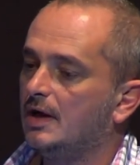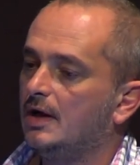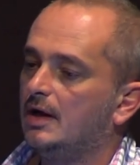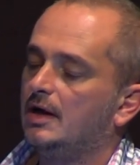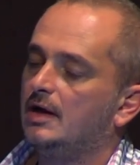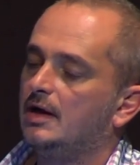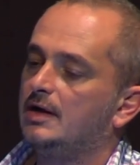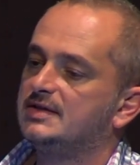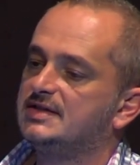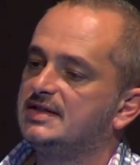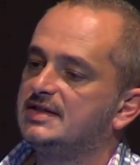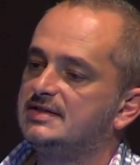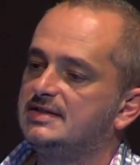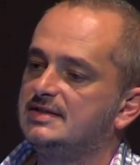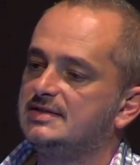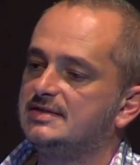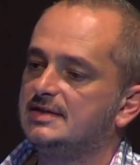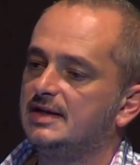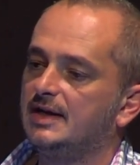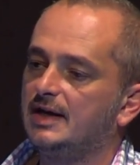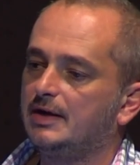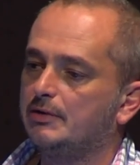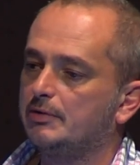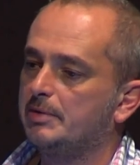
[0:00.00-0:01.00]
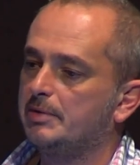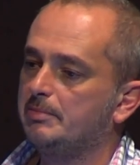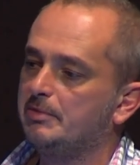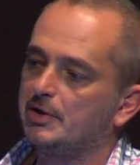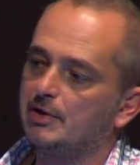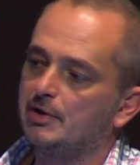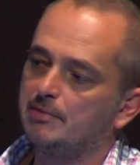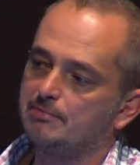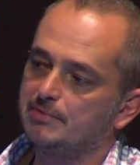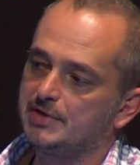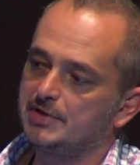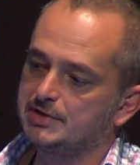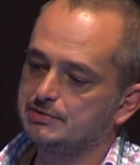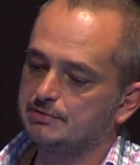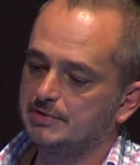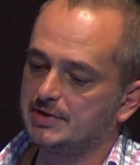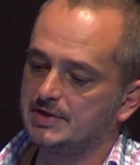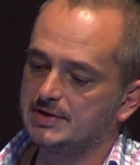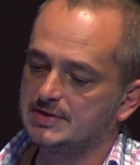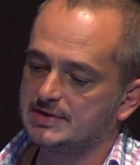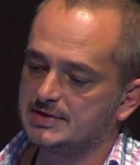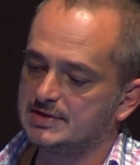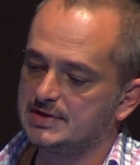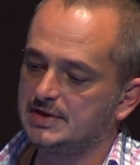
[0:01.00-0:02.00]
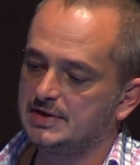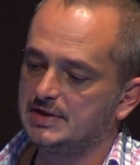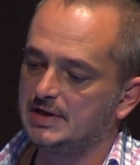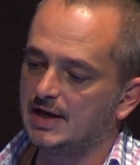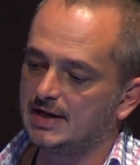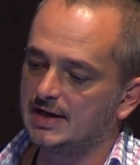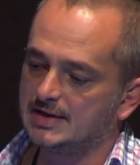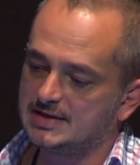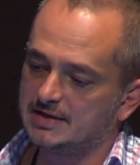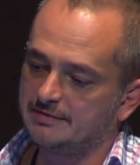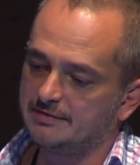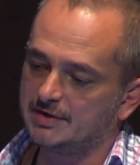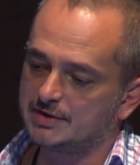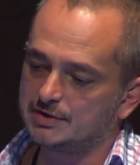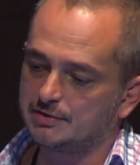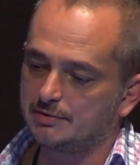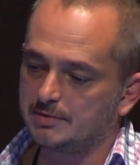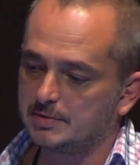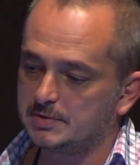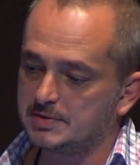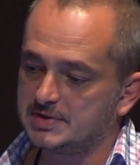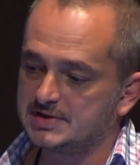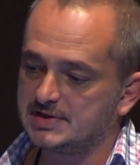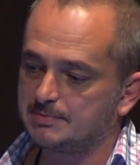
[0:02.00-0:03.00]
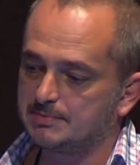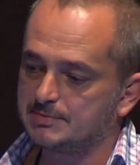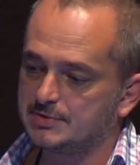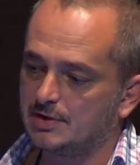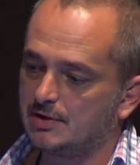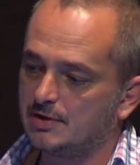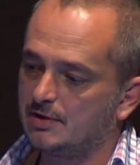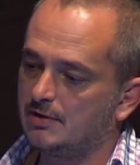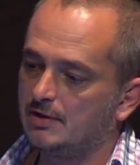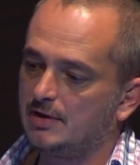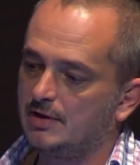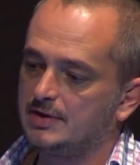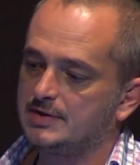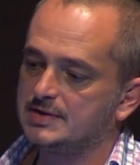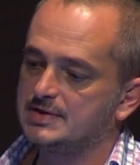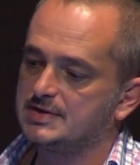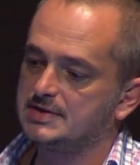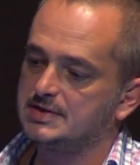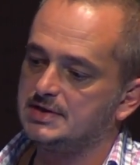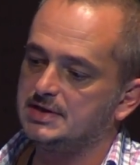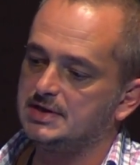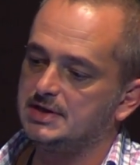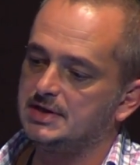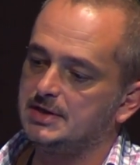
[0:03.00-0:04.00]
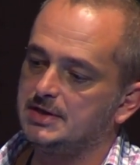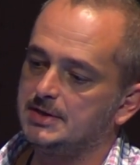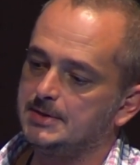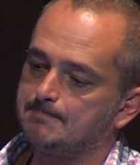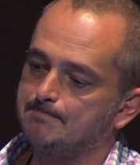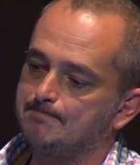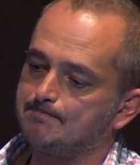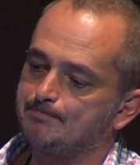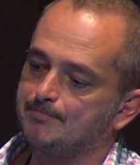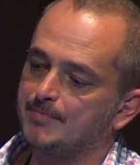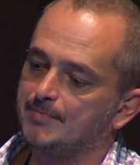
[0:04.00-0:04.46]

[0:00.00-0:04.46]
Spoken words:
And this is the equilibrium between the activatory receptor and the